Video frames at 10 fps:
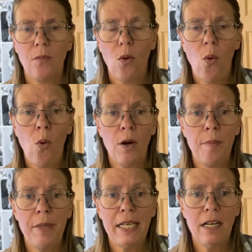Or
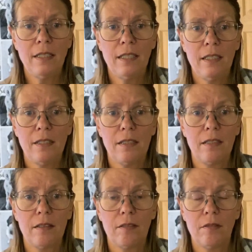because it's
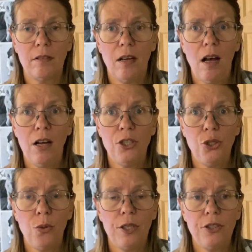a
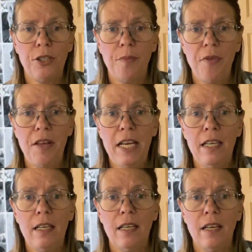short-term
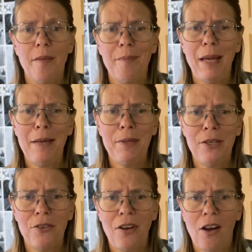thing, maybe
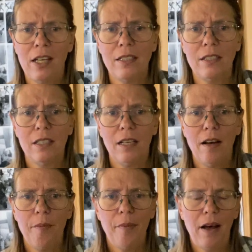you're not.
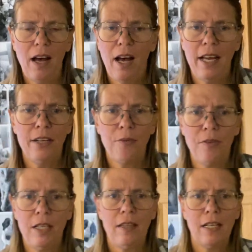I don't
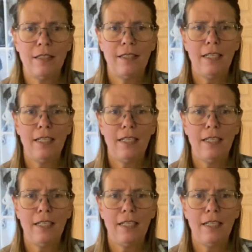think that's the